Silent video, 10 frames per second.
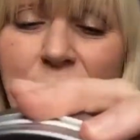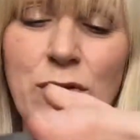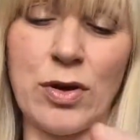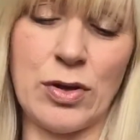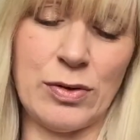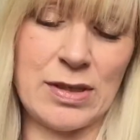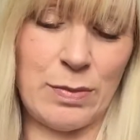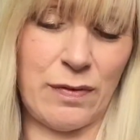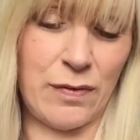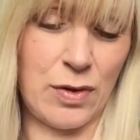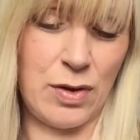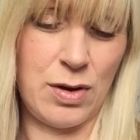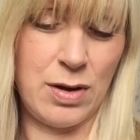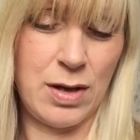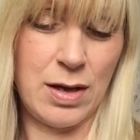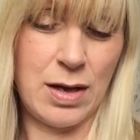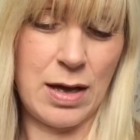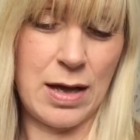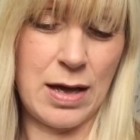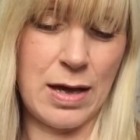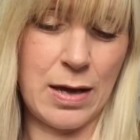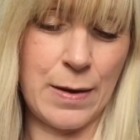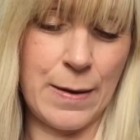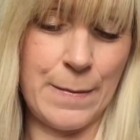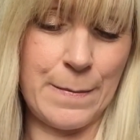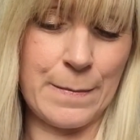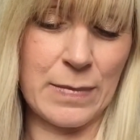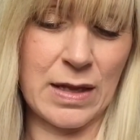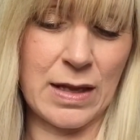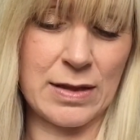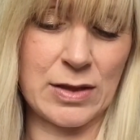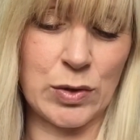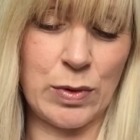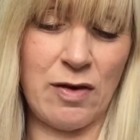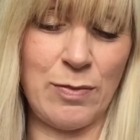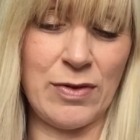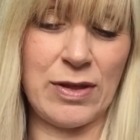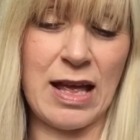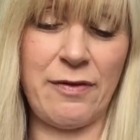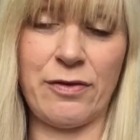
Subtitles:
I've not used it before. It has 12 months life